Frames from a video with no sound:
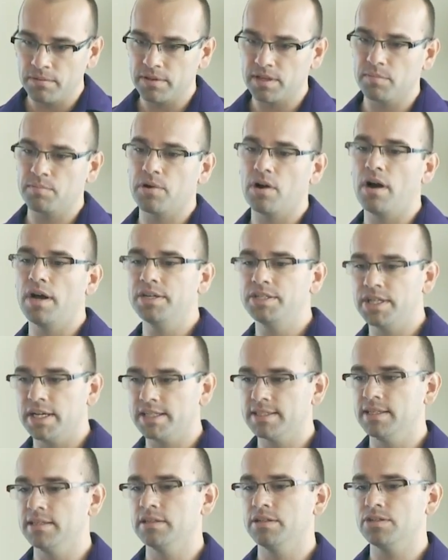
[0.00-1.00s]
with the
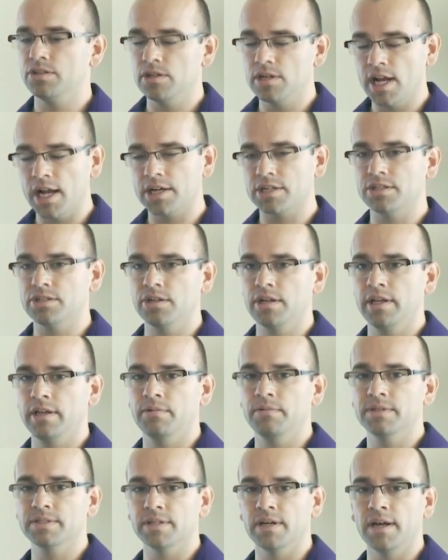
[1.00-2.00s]
project and the trajectory
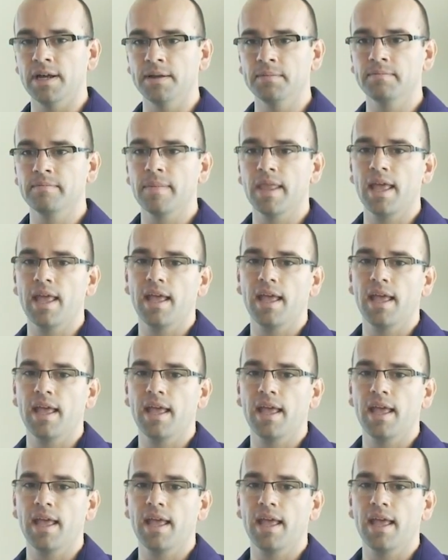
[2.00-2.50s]
it was on.